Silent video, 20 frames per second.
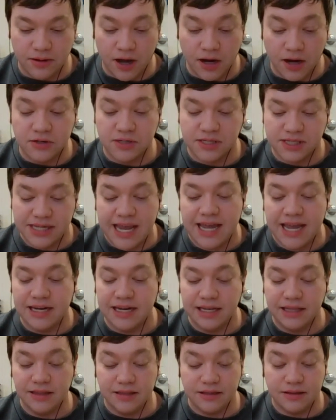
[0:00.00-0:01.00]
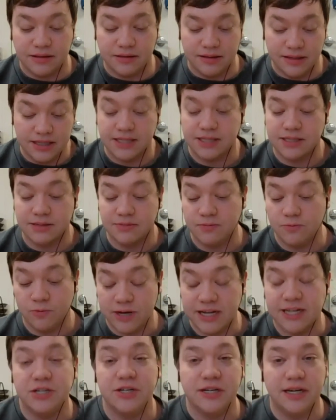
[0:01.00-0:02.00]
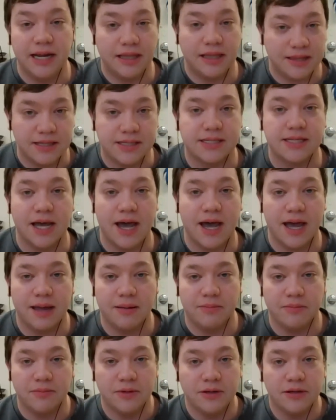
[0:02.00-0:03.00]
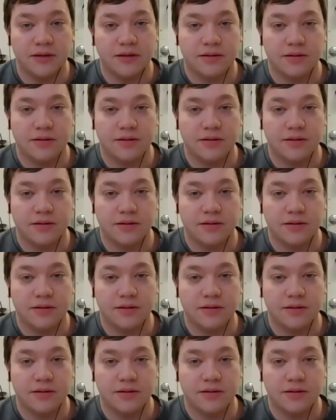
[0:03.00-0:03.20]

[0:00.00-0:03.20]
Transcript: understanding this region at this time